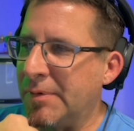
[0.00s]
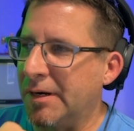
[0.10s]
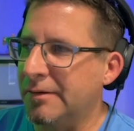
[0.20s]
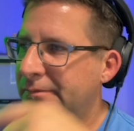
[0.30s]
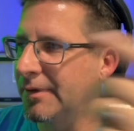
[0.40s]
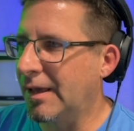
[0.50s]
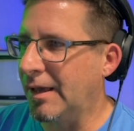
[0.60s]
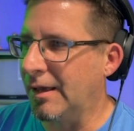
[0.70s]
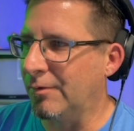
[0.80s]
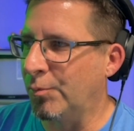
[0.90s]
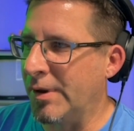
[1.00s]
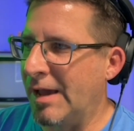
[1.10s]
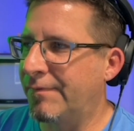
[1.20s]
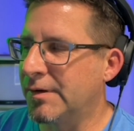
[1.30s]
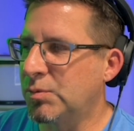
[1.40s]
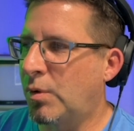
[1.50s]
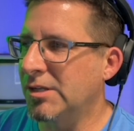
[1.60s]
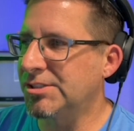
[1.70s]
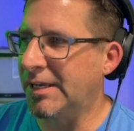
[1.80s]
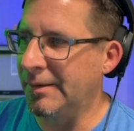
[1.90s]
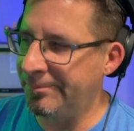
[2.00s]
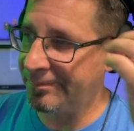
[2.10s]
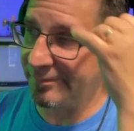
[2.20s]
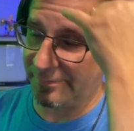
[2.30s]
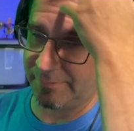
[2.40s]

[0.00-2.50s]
Nerd. When I first watched him,